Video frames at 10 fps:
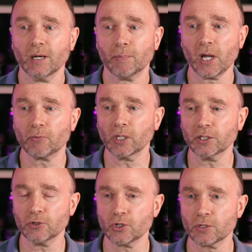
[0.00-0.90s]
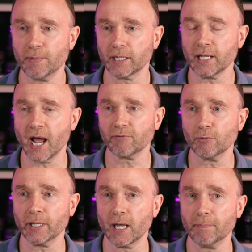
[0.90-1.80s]
But I really do suspect
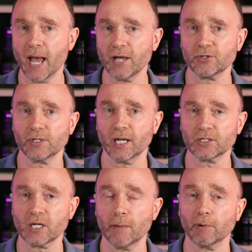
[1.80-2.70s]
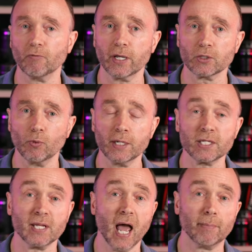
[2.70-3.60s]
after we get past the next couple of weeks,
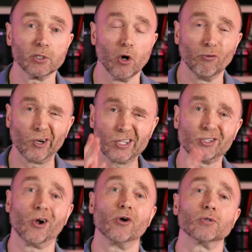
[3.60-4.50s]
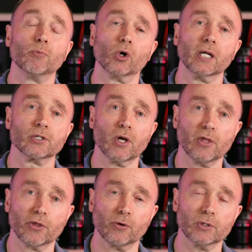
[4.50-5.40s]
once NAB is over, it starts more or less on
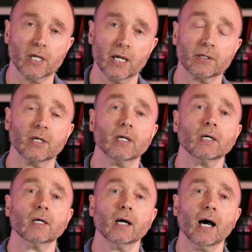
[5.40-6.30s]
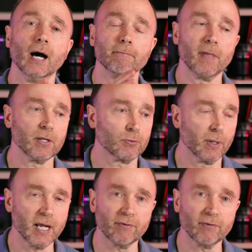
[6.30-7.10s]
the 13th. That's when